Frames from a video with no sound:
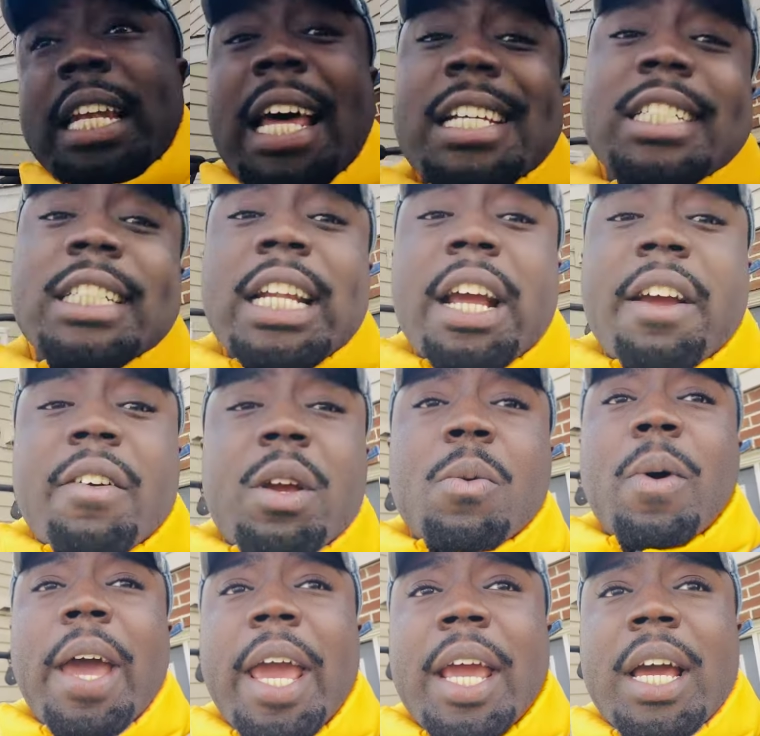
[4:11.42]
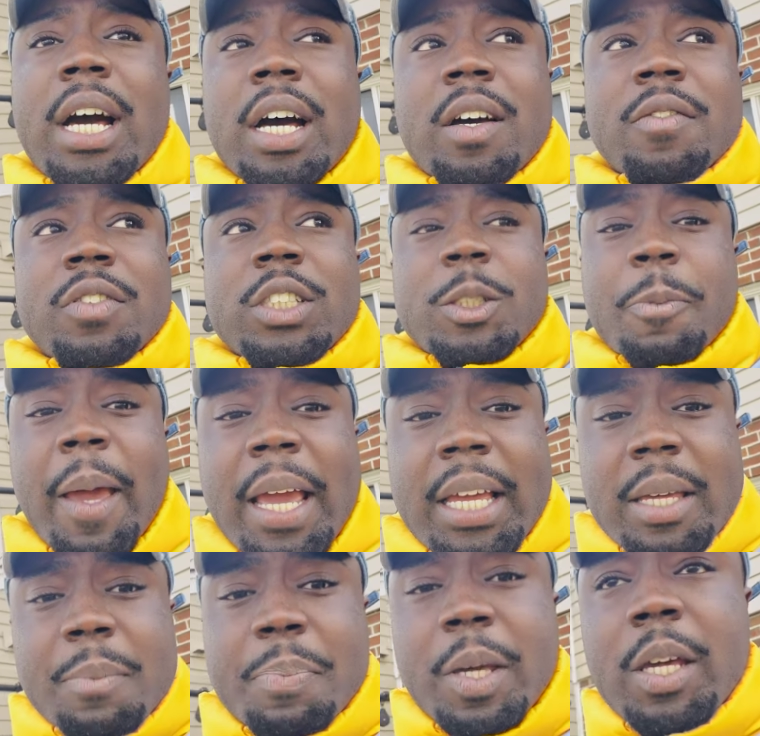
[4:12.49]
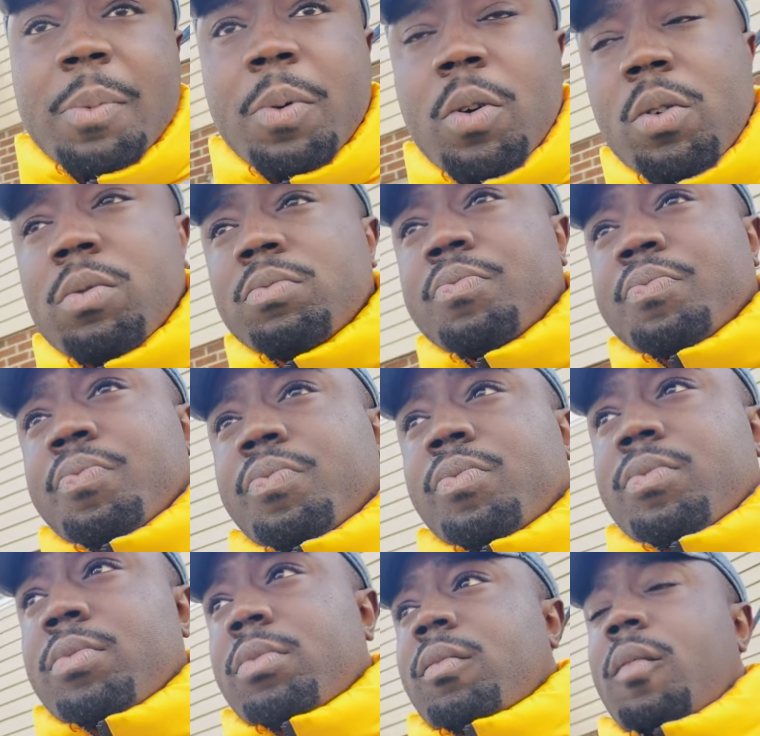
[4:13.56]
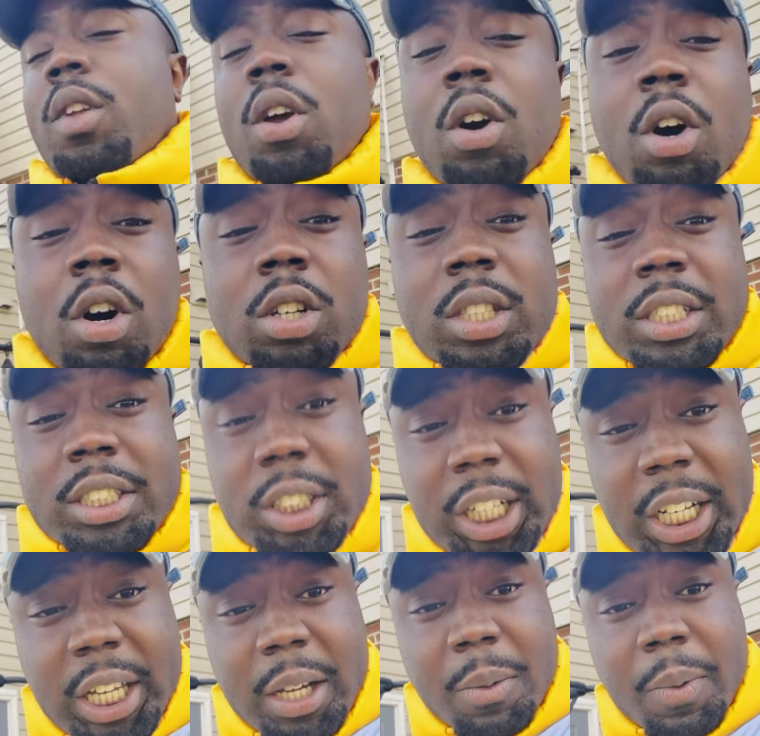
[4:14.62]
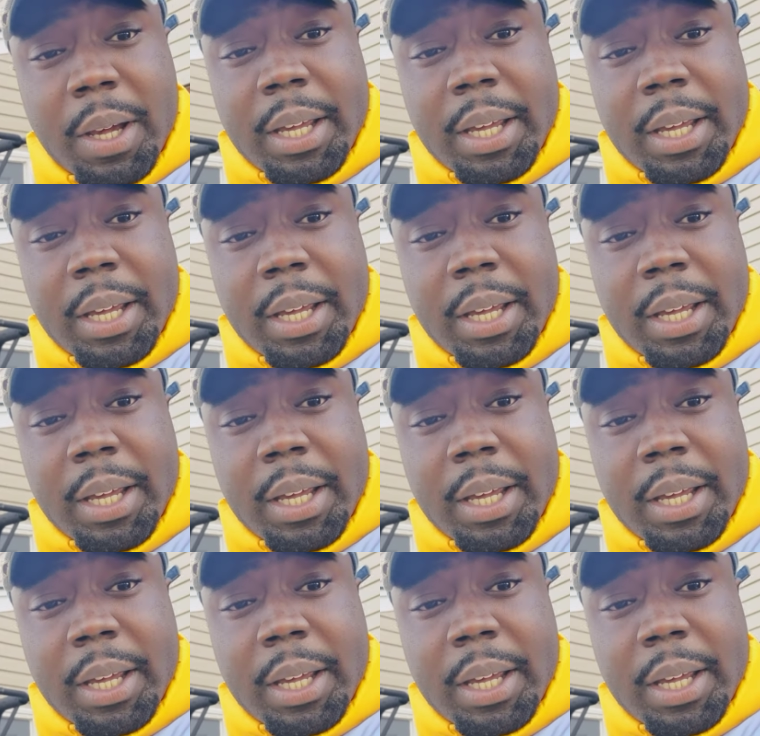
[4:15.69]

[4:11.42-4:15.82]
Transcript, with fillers: a legendary way of spanking people called the chicken